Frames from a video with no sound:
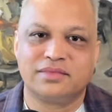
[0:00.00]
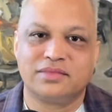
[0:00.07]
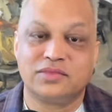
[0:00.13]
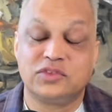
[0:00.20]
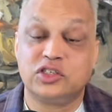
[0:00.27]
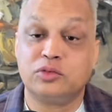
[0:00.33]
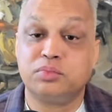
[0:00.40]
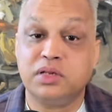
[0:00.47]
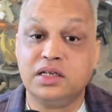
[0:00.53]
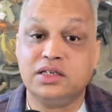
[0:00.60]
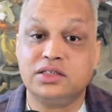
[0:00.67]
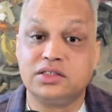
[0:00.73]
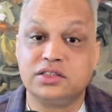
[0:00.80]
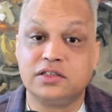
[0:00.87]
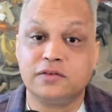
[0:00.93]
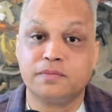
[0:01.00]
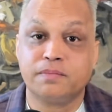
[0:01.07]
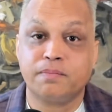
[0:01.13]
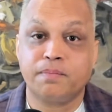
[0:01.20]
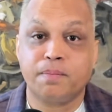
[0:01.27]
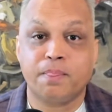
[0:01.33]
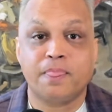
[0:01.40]
So please,
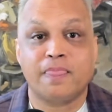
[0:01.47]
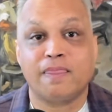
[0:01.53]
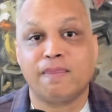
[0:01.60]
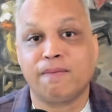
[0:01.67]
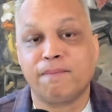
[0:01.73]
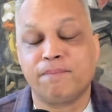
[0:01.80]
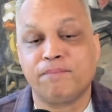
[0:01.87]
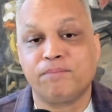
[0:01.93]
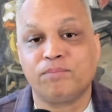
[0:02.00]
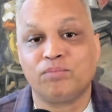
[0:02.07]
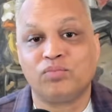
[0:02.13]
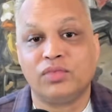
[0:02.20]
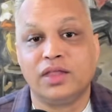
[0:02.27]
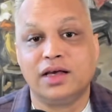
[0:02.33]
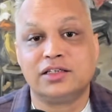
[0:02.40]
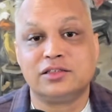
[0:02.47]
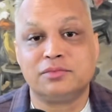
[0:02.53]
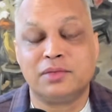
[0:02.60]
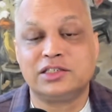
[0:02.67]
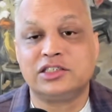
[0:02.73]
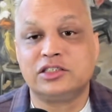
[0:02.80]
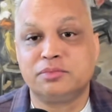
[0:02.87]
as
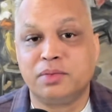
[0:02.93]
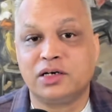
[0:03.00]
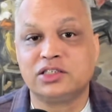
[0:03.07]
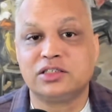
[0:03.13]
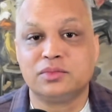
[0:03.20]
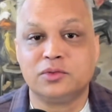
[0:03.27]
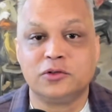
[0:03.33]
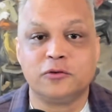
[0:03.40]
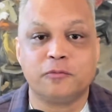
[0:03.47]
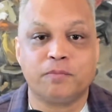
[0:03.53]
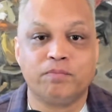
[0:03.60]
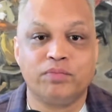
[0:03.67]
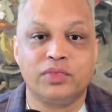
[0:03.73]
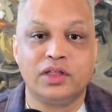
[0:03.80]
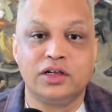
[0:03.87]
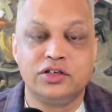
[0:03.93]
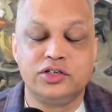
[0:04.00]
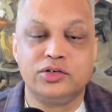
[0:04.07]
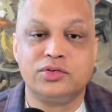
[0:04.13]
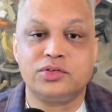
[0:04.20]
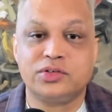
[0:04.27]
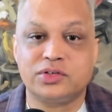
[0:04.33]
much as possible,
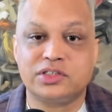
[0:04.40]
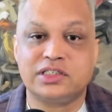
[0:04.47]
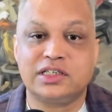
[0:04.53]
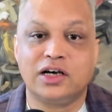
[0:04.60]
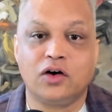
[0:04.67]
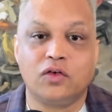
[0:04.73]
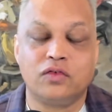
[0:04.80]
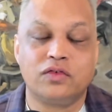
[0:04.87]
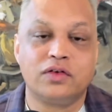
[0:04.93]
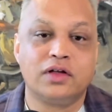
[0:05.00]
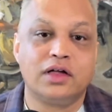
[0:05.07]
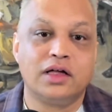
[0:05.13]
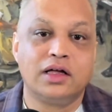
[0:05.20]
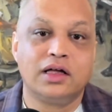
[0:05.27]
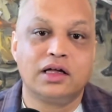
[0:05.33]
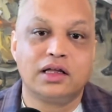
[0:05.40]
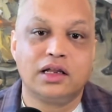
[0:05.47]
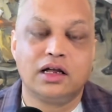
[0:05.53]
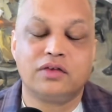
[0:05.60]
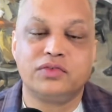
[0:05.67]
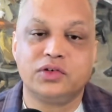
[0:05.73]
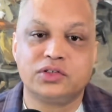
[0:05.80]
choose yourself,
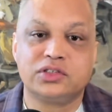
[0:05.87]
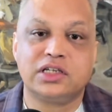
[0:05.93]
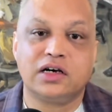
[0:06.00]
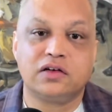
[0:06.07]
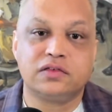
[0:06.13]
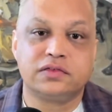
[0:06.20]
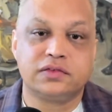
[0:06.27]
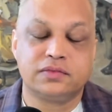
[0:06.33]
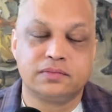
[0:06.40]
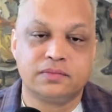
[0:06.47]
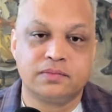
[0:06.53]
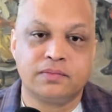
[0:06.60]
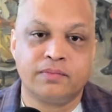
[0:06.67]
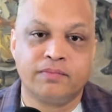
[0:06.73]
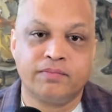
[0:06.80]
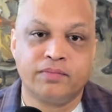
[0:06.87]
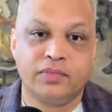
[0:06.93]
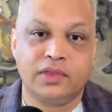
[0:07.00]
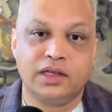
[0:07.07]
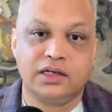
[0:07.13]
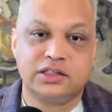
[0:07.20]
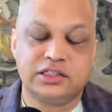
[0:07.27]
love yourself,
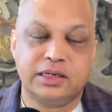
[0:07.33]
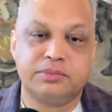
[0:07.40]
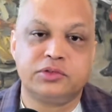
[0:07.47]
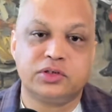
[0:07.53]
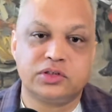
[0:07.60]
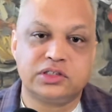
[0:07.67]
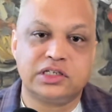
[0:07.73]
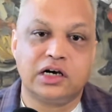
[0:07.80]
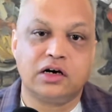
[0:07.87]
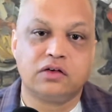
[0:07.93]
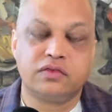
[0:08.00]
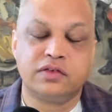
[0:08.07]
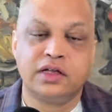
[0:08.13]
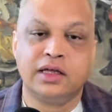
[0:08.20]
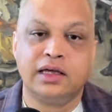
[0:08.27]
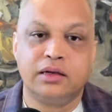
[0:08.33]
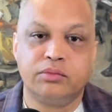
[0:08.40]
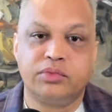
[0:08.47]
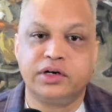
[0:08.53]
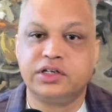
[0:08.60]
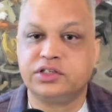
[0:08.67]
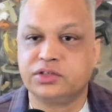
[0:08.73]
accept yourself,
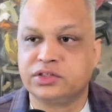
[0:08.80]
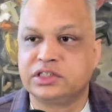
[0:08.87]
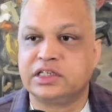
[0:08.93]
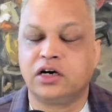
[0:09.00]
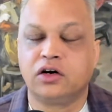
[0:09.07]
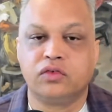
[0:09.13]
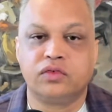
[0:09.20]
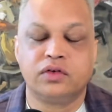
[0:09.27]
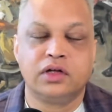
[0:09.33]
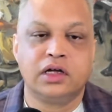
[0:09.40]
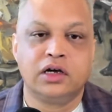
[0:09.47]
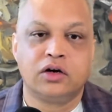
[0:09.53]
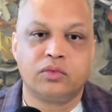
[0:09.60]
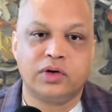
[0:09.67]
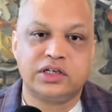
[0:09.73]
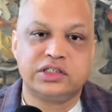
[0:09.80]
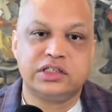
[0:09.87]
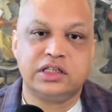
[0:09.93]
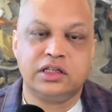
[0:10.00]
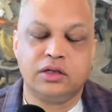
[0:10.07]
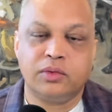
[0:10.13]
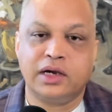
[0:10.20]
embrace yourself, rest in
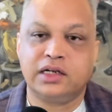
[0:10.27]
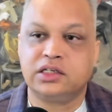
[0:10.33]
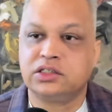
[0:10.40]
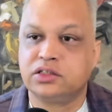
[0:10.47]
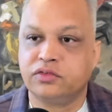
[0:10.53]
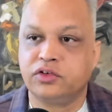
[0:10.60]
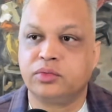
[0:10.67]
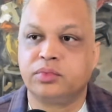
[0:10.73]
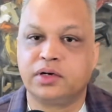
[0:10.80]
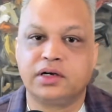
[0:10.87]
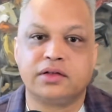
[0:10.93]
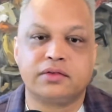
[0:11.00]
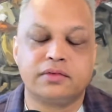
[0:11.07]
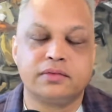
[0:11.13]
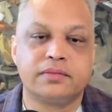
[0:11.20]
the awareness of your breath.